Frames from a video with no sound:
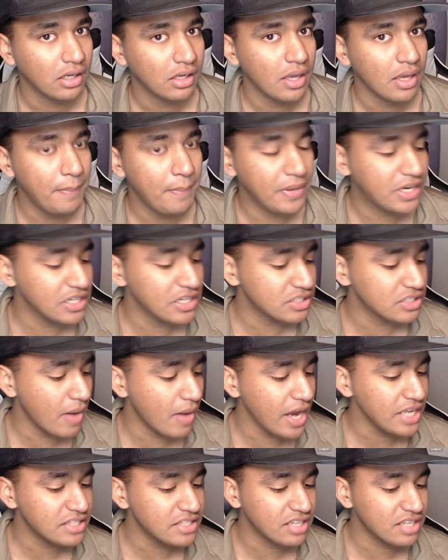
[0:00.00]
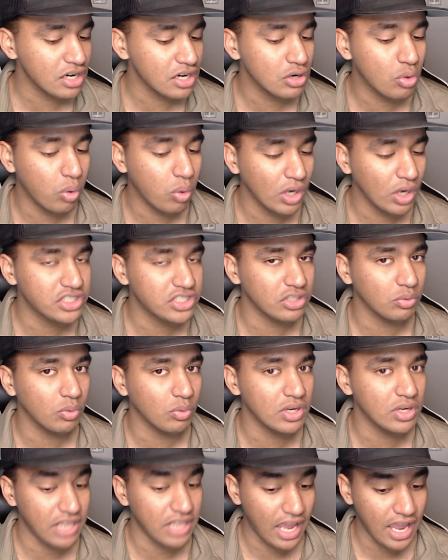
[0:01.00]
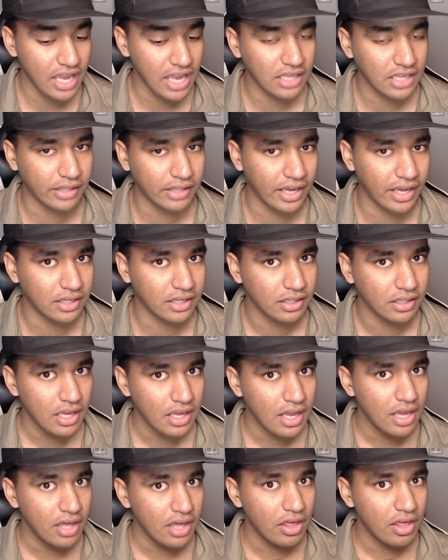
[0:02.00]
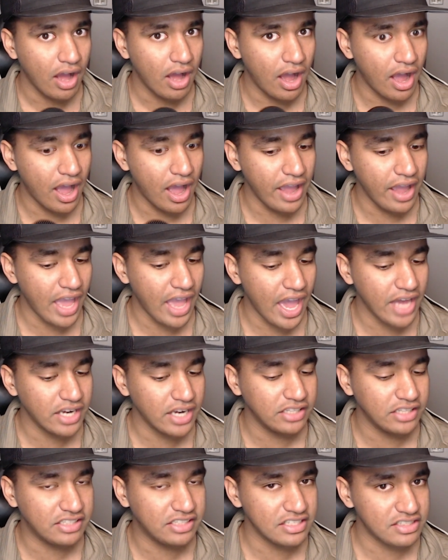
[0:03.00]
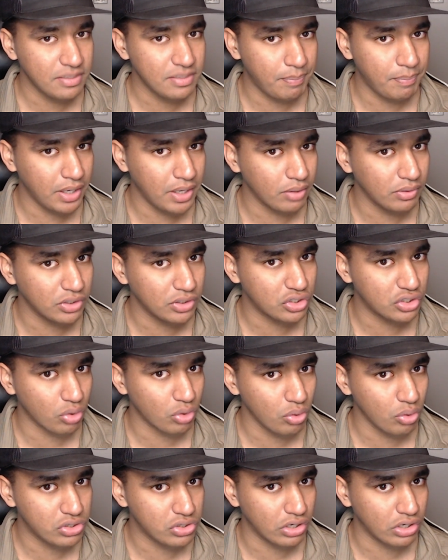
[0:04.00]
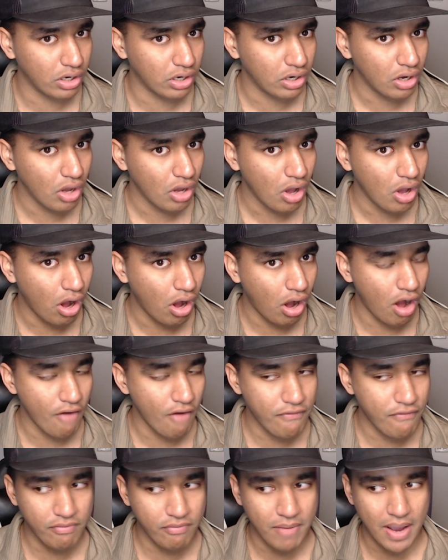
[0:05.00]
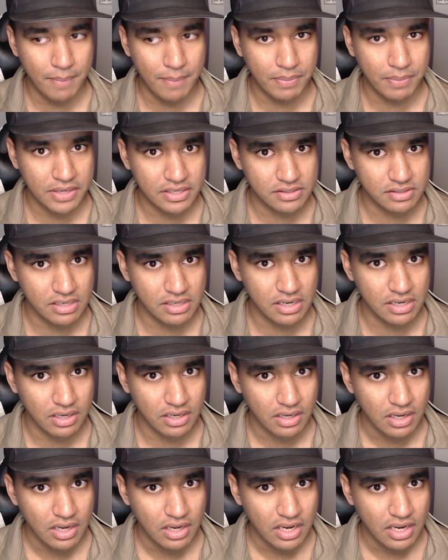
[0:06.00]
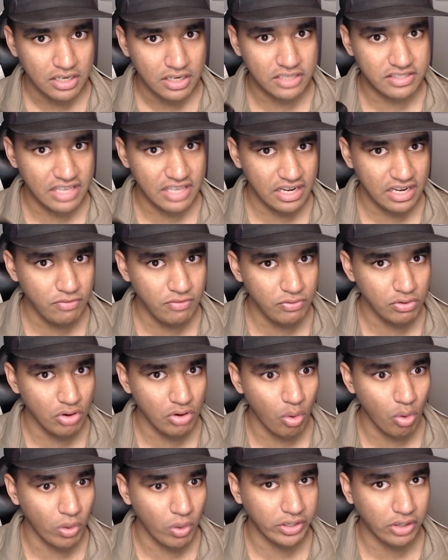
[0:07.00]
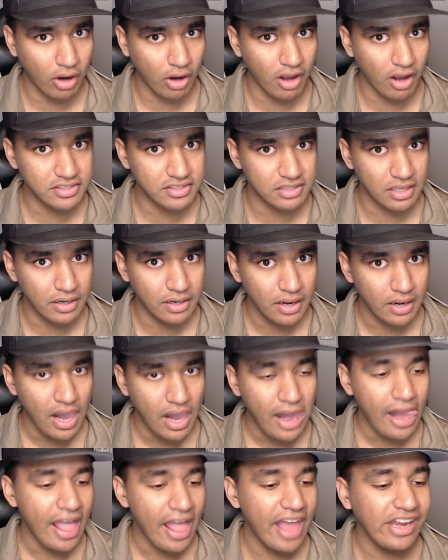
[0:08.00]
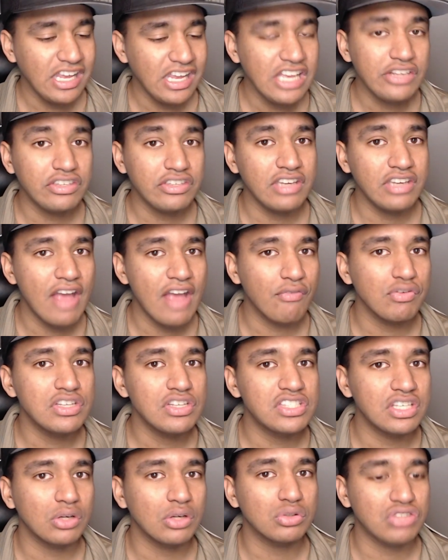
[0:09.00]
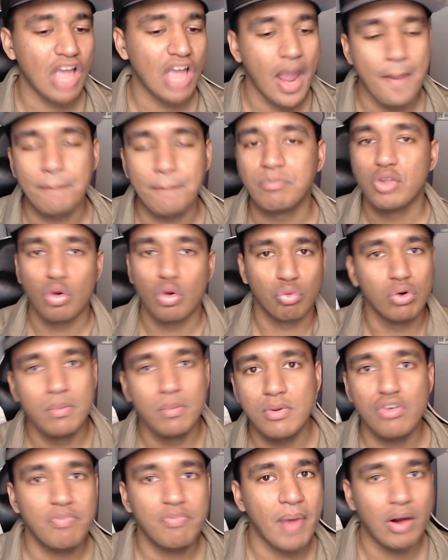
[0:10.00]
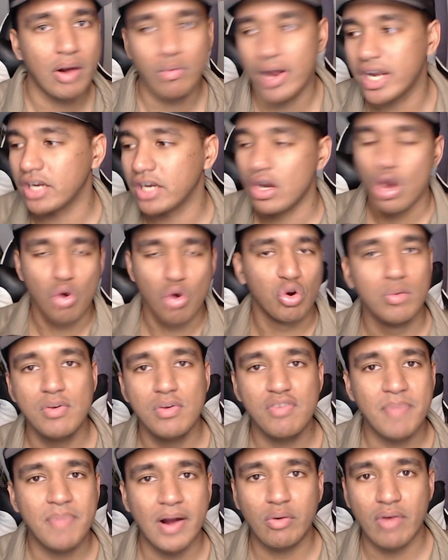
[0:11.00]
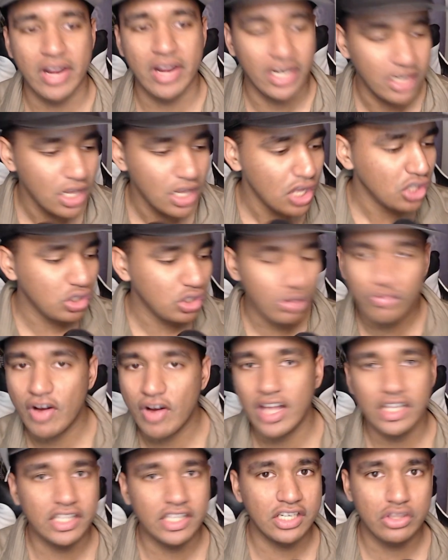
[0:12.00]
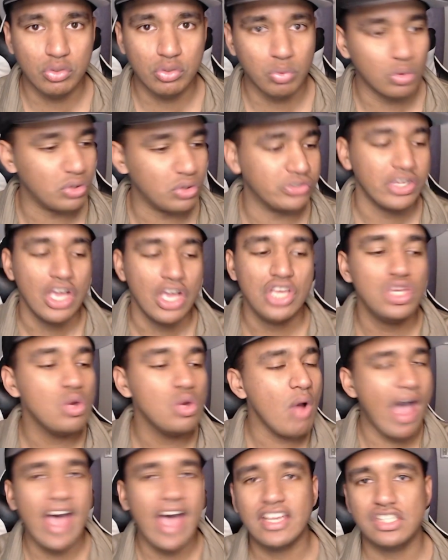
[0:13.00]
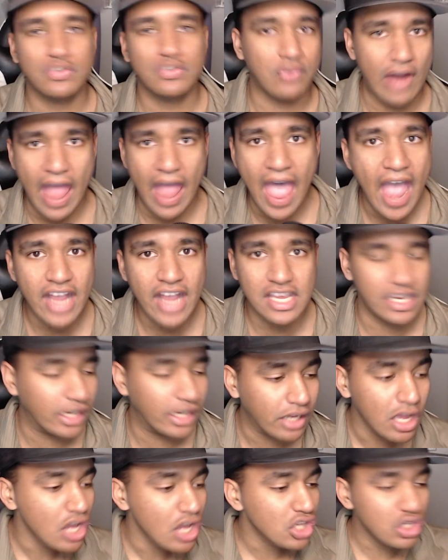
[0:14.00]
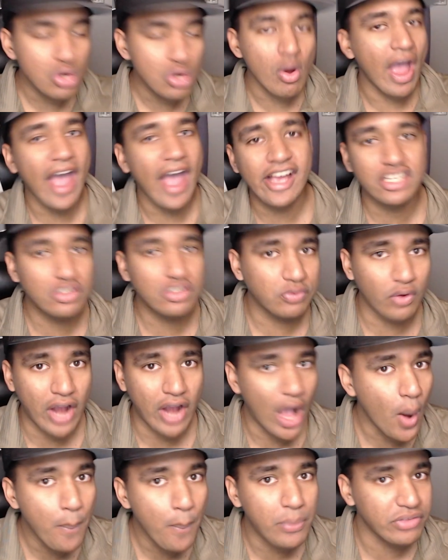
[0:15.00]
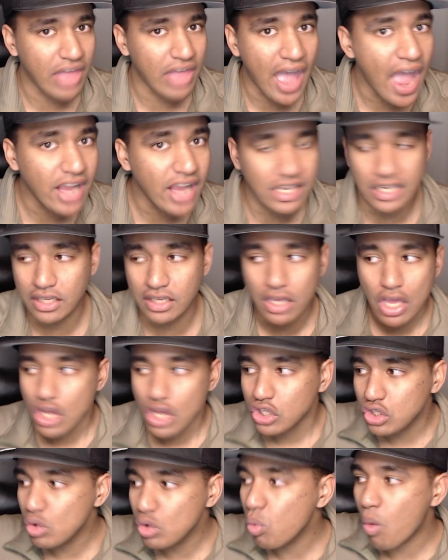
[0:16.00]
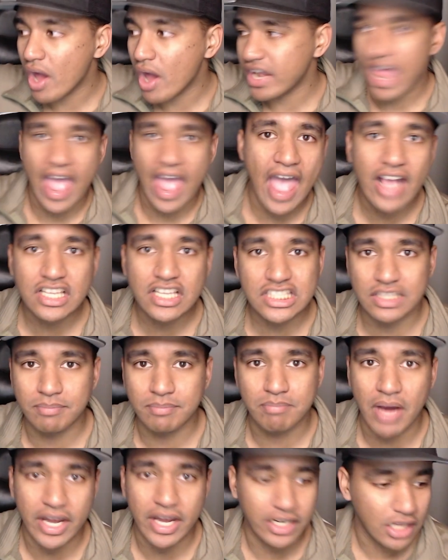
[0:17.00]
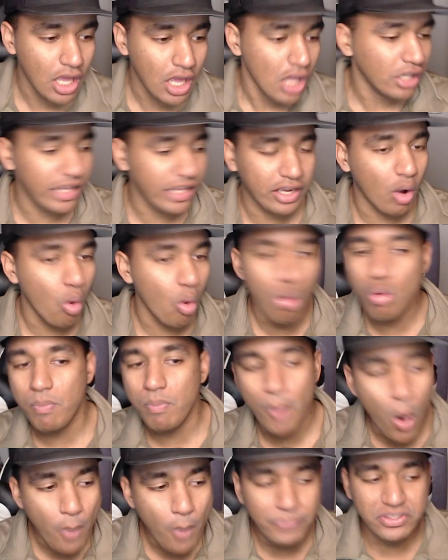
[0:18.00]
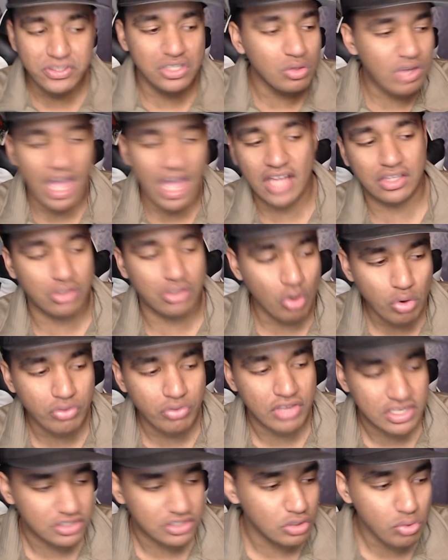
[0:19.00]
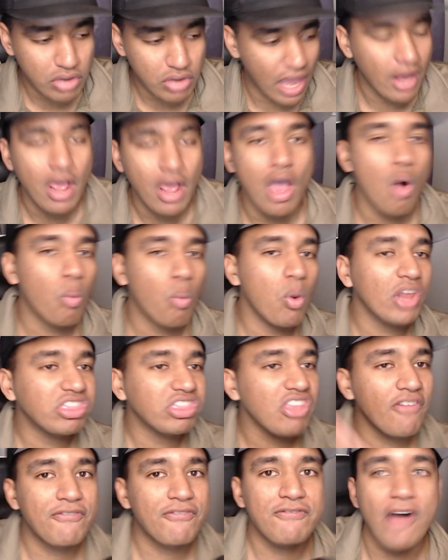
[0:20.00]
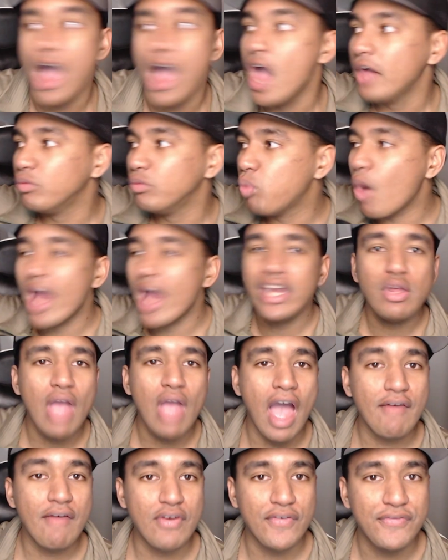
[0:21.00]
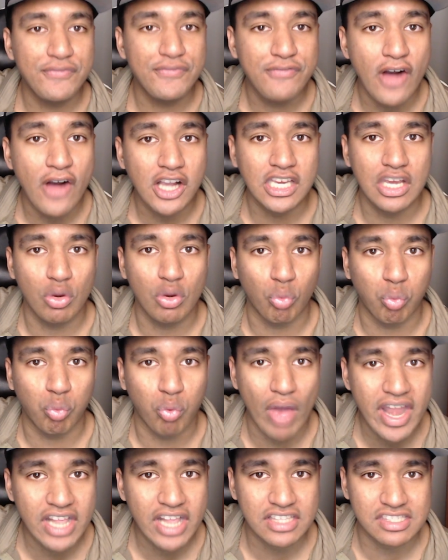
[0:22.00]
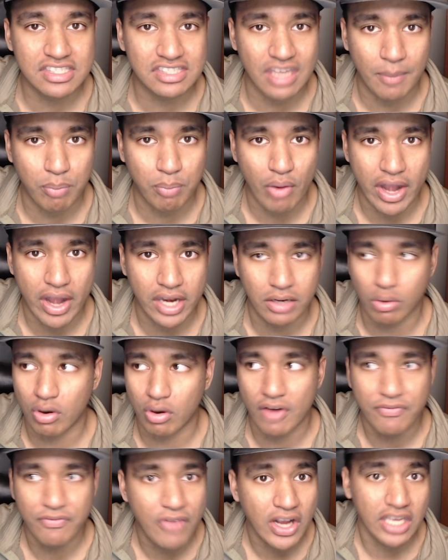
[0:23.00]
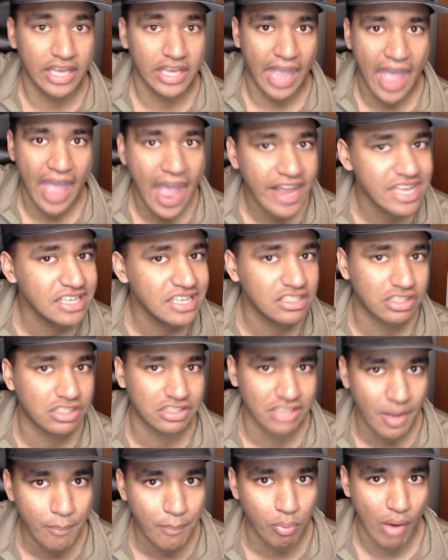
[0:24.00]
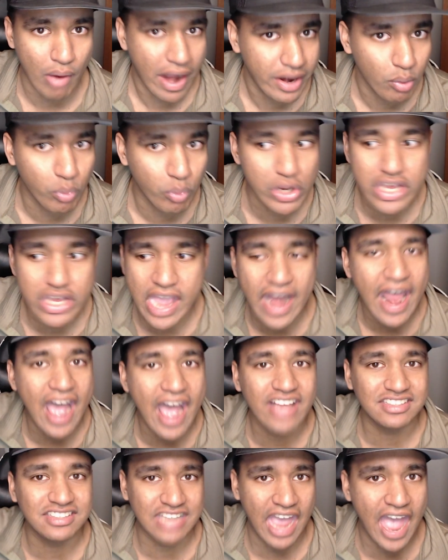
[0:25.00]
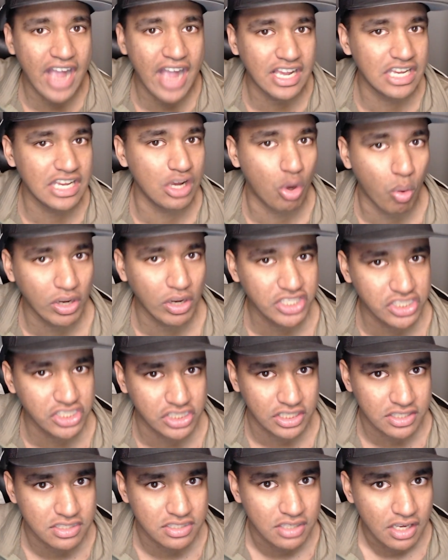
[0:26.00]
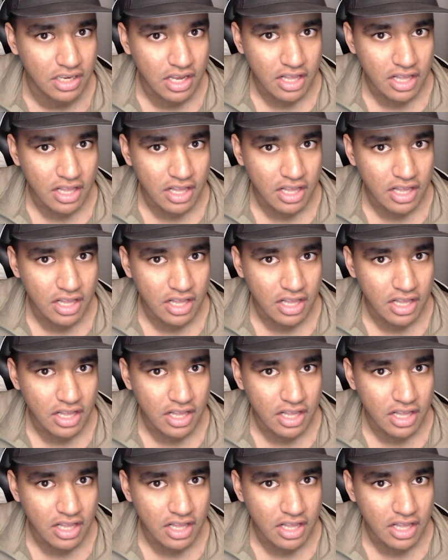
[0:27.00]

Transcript: Because my entire question was, hey, like, I had a disappearing Trojan off of my PC. Does any of you know what caused it? And each and every single time, removed by Reddit, removed by Reddit. You violated the rules. You asked for hacking. You asked for help with hacking. You want to hack somebody. Like, oops, you can't do this. You can't. What the fuck? Why do you have a fucking Reddit subreddit or a fucking hacking subreddit where you can't ask hacking questions?